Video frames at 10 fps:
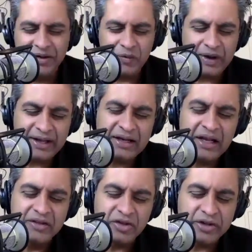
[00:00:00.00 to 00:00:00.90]
Right.
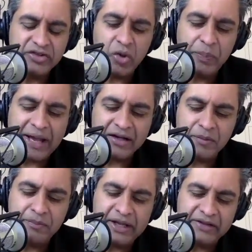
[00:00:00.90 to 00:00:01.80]
So let's go back to
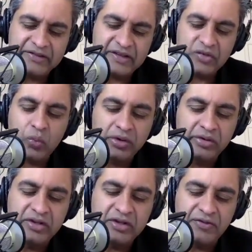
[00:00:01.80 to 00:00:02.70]
basics. What are
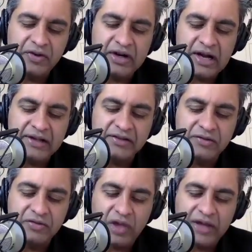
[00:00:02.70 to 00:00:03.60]
the different kinds of
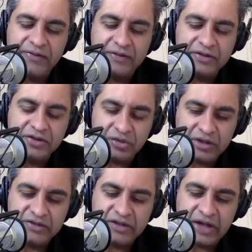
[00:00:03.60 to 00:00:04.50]
life
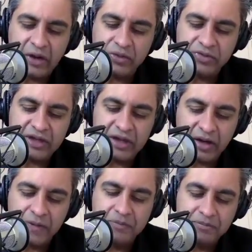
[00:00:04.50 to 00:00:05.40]
insurance out there?
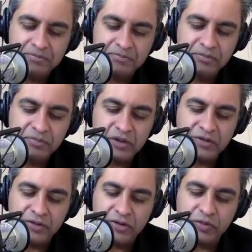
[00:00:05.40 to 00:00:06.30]
In the
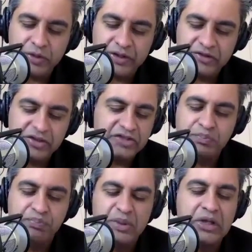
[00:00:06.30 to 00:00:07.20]
first place, just
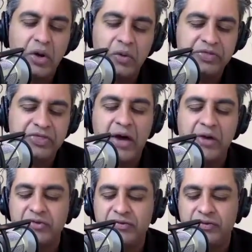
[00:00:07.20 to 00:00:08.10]
you know,
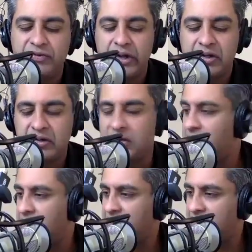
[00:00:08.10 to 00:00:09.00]
thousand foot
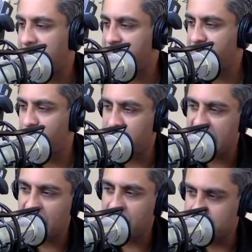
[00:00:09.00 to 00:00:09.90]
uh, view
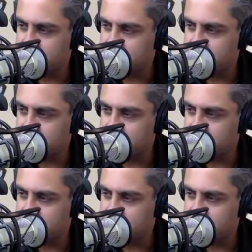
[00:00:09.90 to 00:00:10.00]
down?